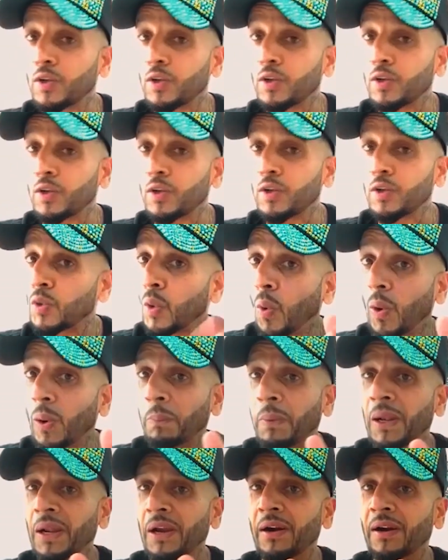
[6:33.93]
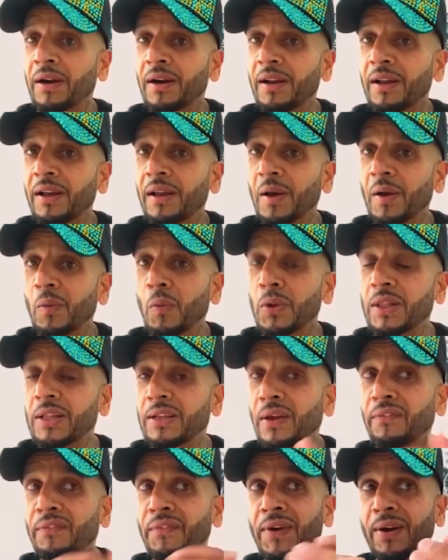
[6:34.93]
toll player with
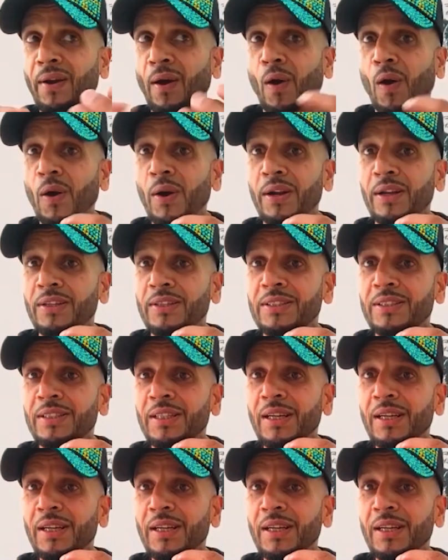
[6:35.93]
different artists,